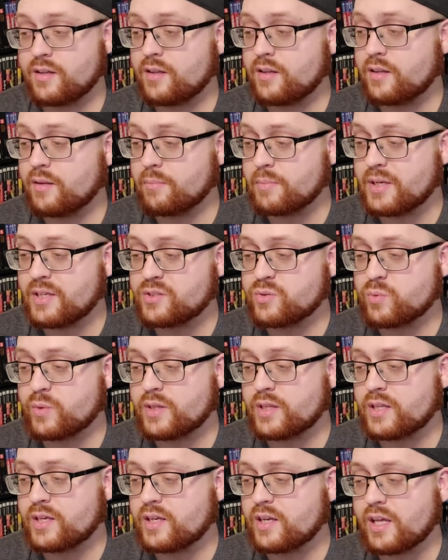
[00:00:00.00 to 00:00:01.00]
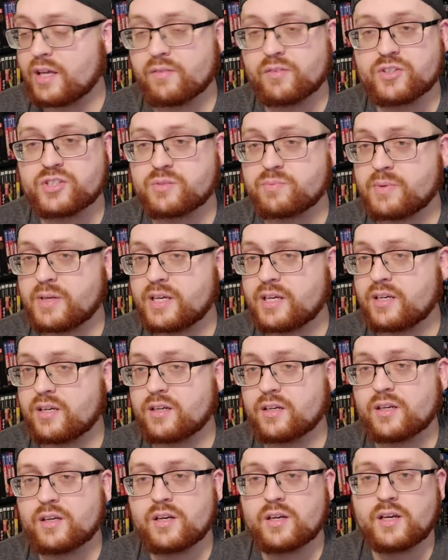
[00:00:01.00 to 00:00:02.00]
The Beast Within, Evil
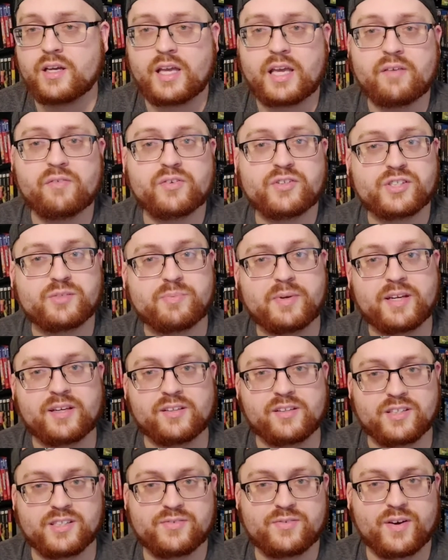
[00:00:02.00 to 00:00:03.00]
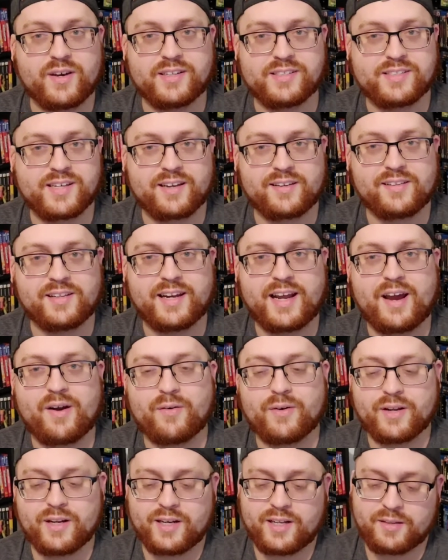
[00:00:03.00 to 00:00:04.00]
Speak looks fun. It's got Clint
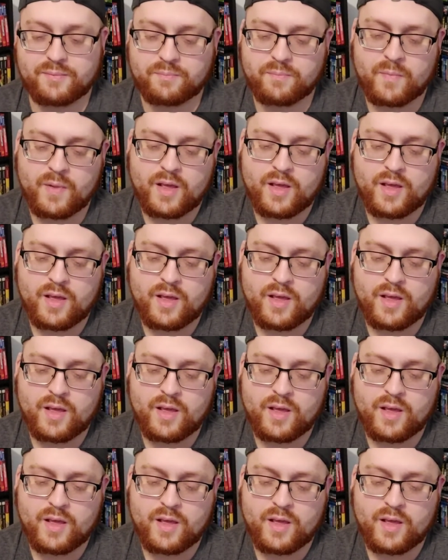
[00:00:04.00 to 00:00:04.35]
Howard in it.